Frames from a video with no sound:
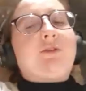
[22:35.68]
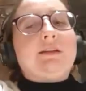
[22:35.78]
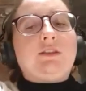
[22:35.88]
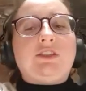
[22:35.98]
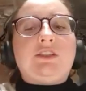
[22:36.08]

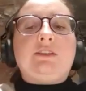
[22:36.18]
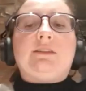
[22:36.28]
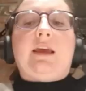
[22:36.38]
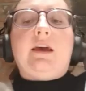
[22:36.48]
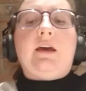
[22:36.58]
Jin's
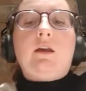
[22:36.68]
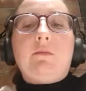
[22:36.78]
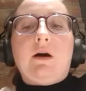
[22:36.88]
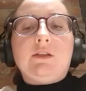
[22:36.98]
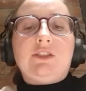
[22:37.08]

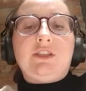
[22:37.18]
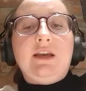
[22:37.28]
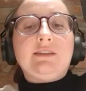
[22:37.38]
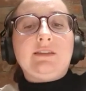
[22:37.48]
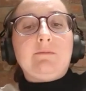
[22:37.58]
anima, she
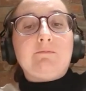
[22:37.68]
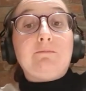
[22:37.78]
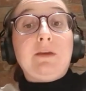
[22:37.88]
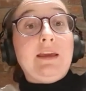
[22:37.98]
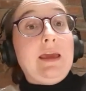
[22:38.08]
ends up
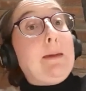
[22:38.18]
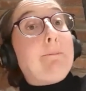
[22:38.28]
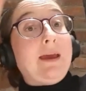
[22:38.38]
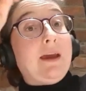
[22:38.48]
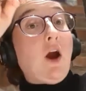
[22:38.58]
being hit
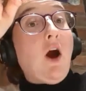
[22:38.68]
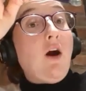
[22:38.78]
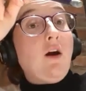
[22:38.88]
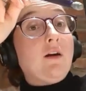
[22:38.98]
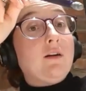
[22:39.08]
by a
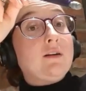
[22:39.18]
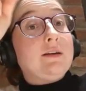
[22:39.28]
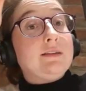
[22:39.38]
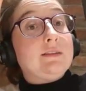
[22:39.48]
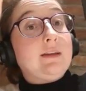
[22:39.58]
car
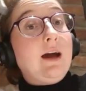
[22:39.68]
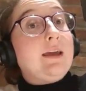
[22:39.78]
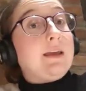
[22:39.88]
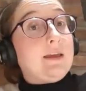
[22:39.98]
and dying yes. at the